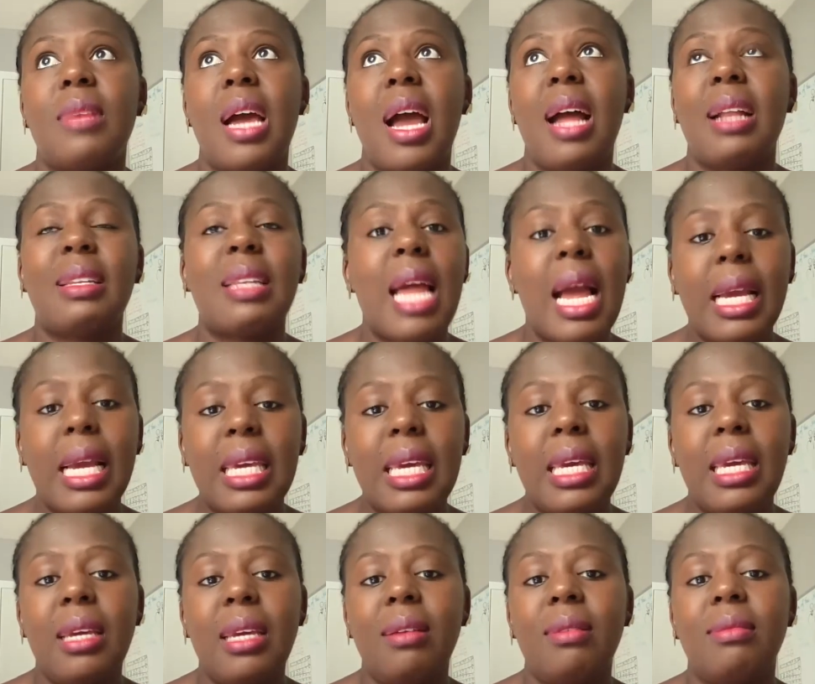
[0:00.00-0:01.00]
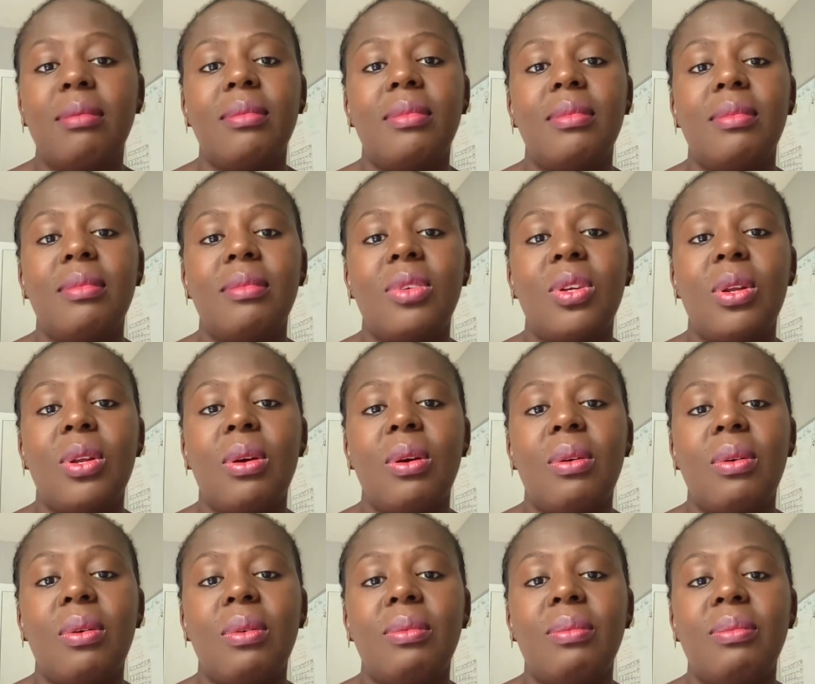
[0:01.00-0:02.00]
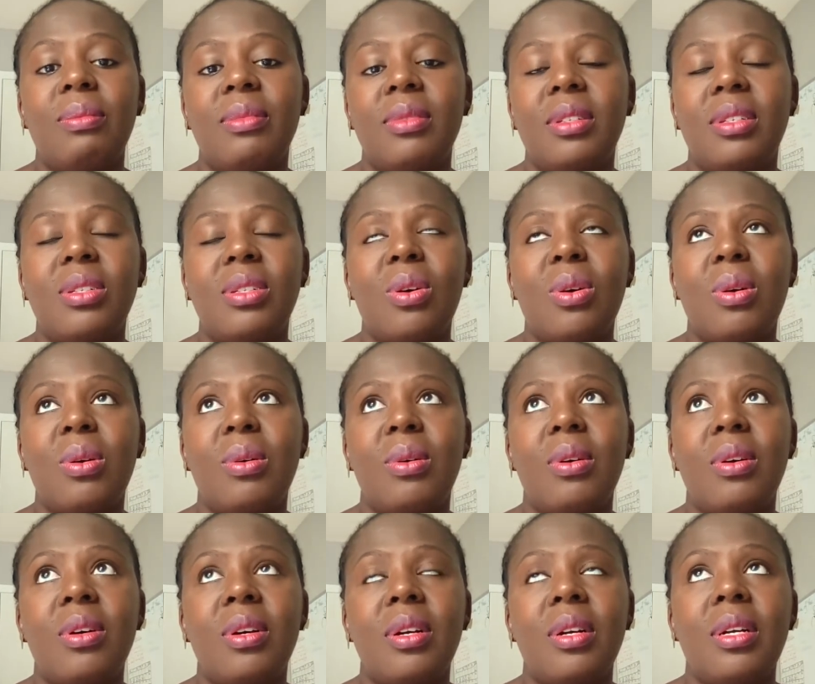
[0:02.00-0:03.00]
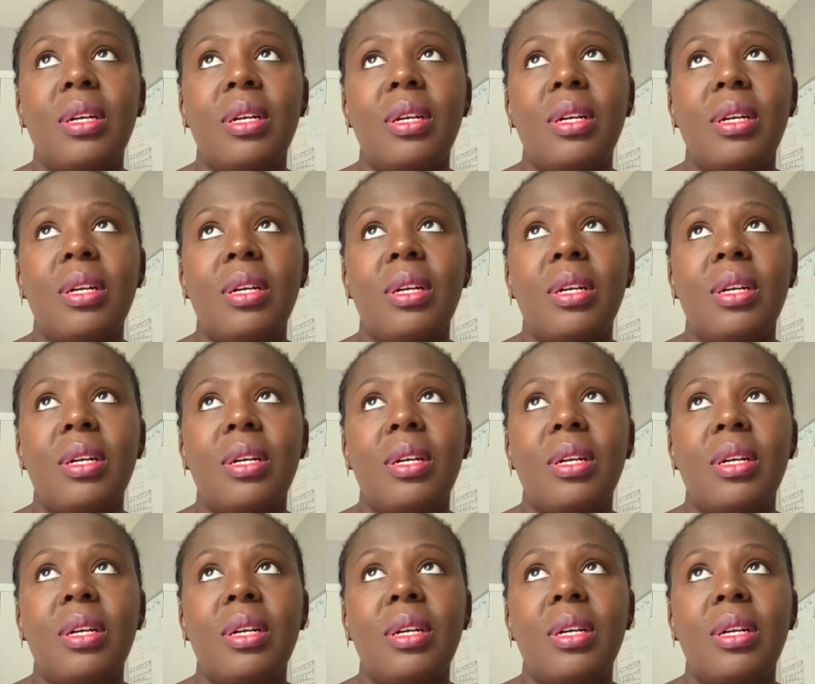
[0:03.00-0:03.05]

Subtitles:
attacking, you know. So